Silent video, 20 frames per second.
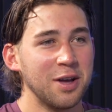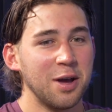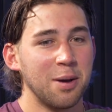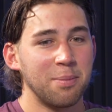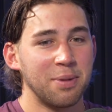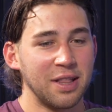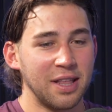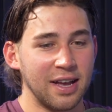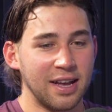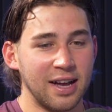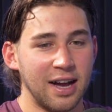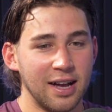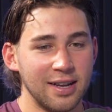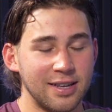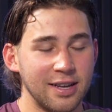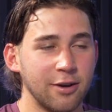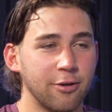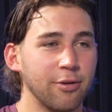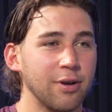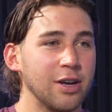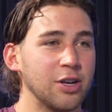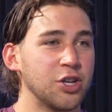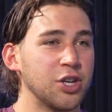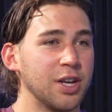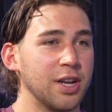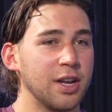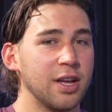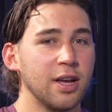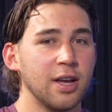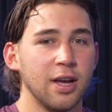but like content
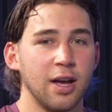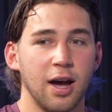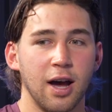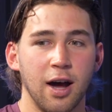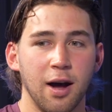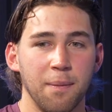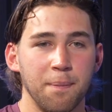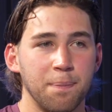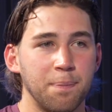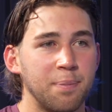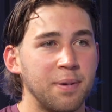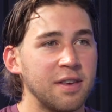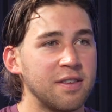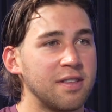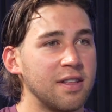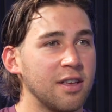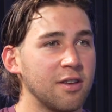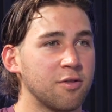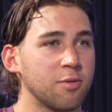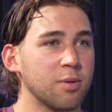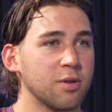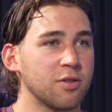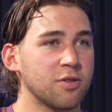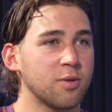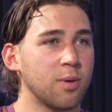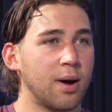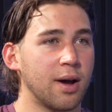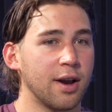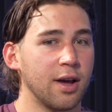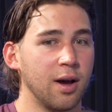creation, business with
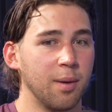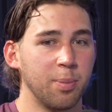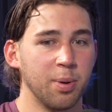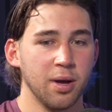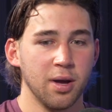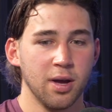Squad Up,